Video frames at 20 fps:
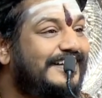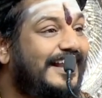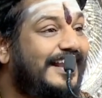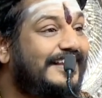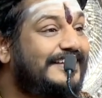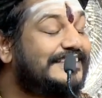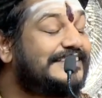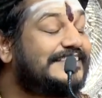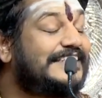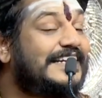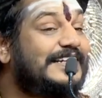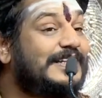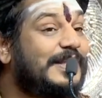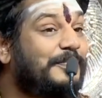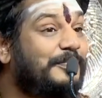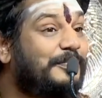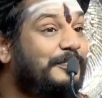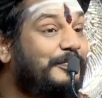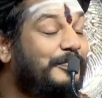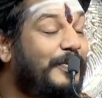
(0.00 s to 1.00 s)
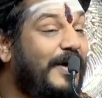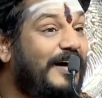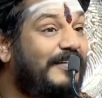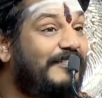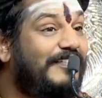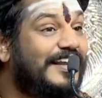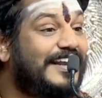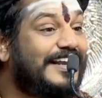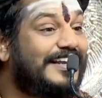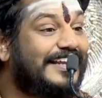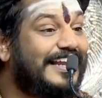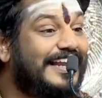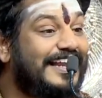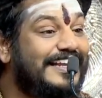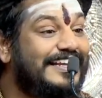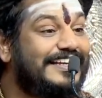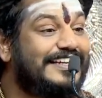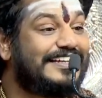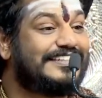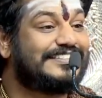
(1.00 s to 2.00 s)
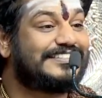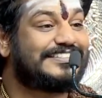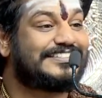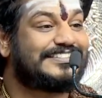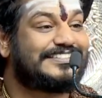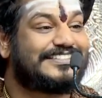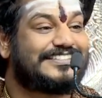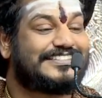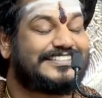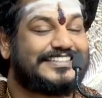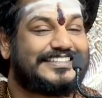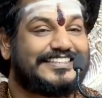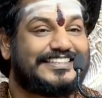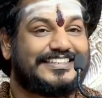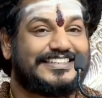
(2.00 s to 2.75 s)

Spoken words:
Understand the power and intensity